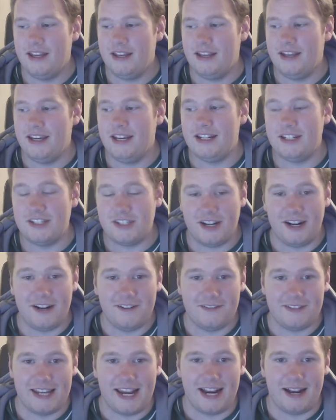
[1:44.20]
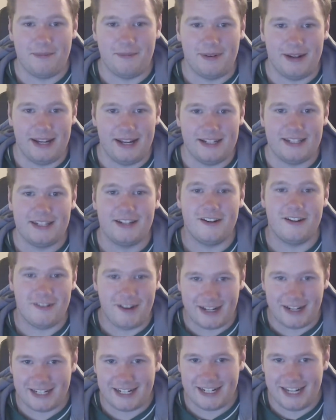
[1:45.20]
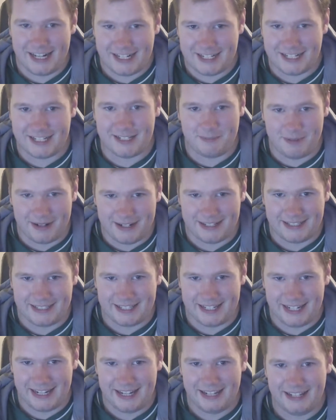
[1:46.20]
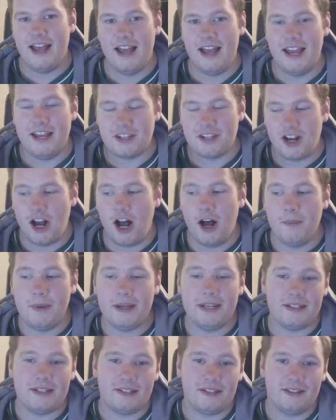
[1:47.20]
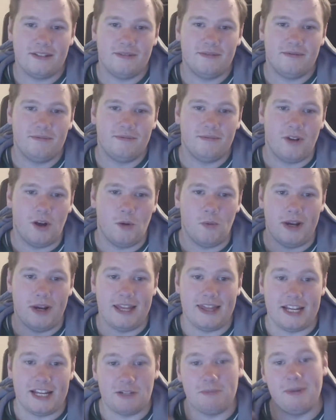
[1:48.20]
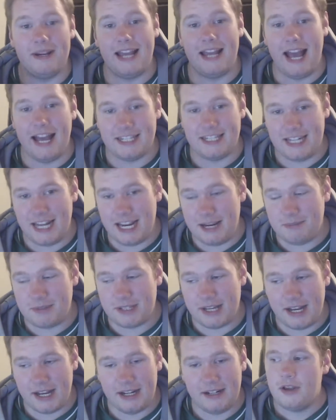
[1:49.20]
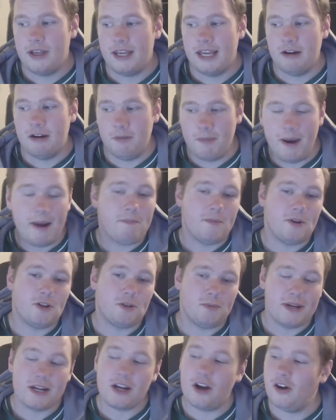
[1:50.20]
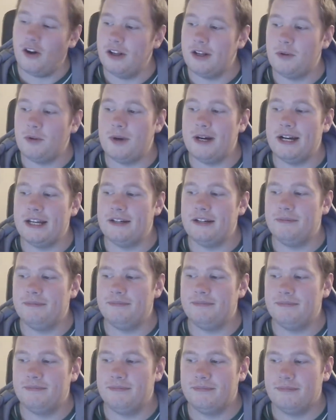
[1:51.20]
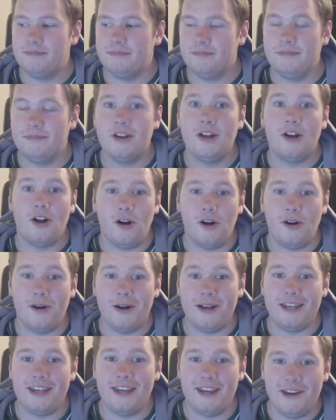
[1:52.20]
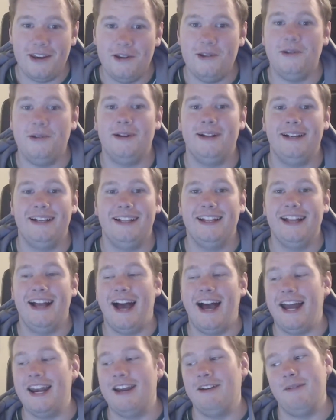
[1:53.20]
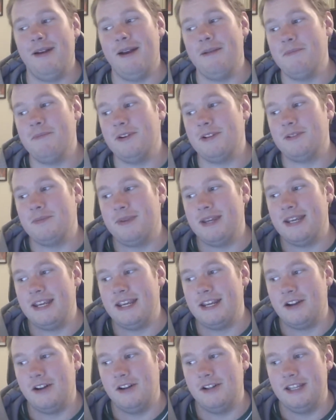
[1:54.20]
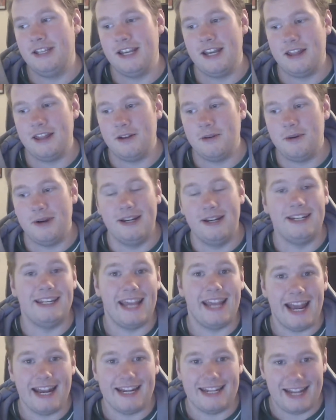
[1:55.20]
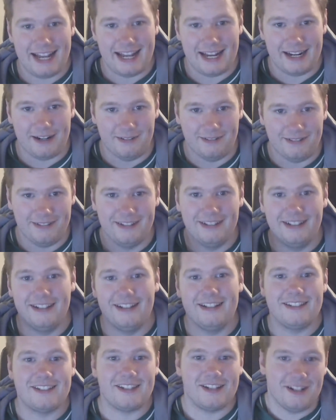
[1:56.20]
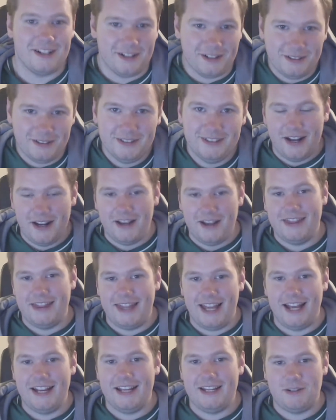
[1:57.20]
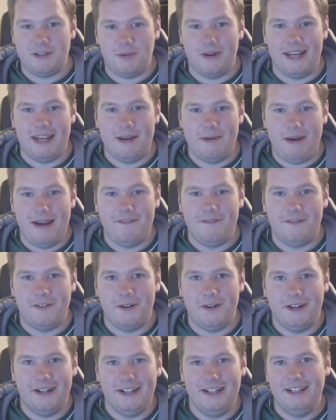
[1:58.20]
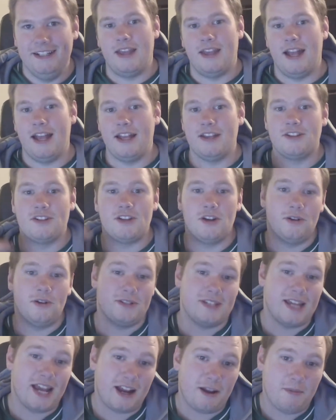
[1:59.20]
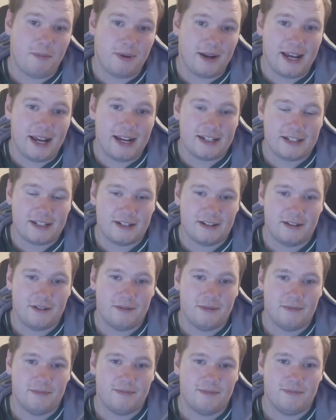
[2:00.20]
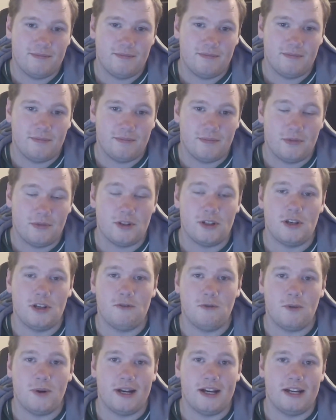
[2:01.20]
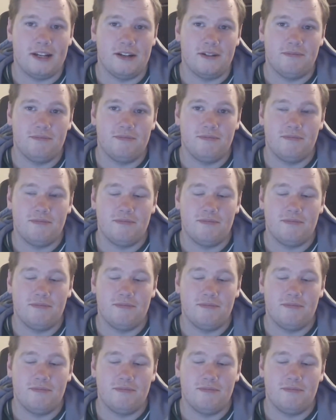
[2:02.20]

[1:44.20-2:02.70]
He deserves second place. Congratulations, Burnsy. His comment on what he thinks my cat's names are. He remembers me calling one, Oi you, and he remembers me calling the other one, Get Down. So, that is what he went for. So, second place, you've won